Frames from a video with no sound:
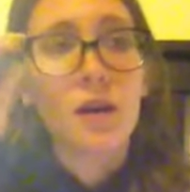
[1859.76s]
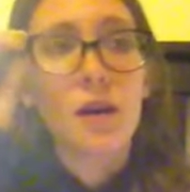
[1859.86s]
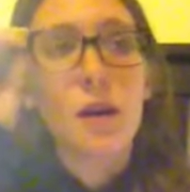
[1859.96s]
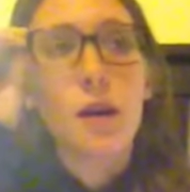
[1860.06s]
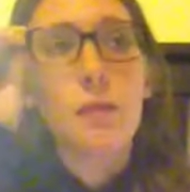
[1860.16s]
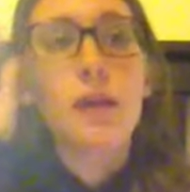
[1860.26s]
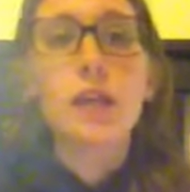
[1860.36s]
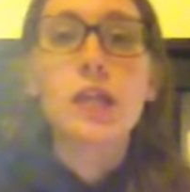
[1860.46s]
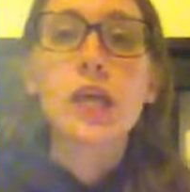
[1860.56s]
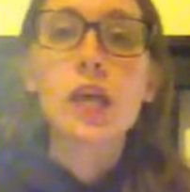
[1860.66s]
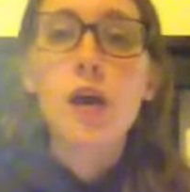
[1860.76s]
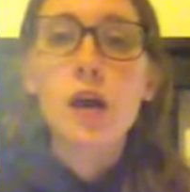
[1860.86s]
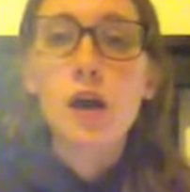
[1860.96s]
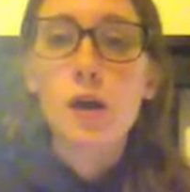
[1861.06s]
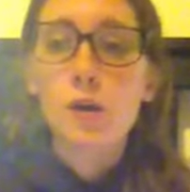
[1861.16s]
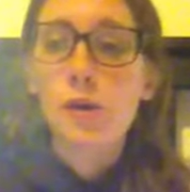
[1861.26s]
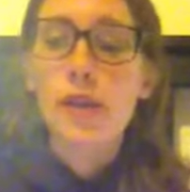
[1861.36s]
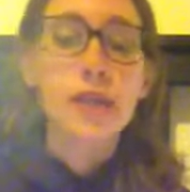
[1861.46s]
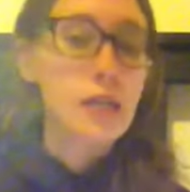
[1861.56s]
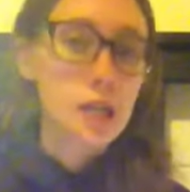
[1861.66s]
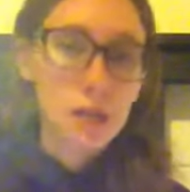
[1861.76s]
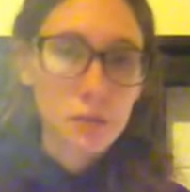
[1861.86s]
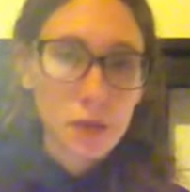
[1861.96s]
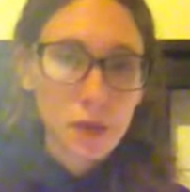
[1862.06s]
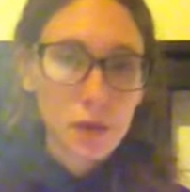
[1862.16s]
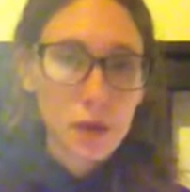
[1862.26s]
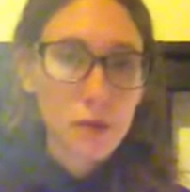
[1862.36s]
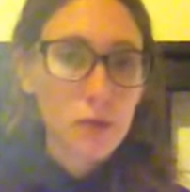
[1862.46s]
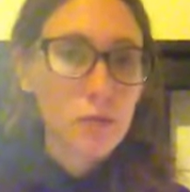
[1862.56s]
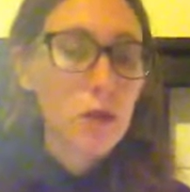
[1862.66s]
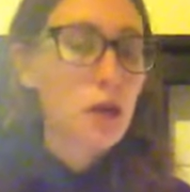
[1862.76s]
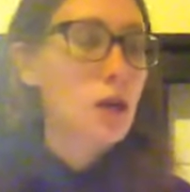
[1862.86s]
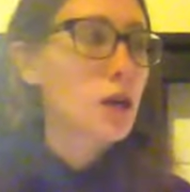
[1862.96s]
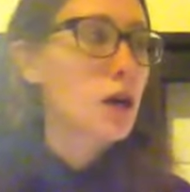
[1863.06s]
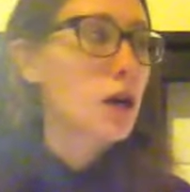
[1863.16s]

And they did not come to Colorado with me.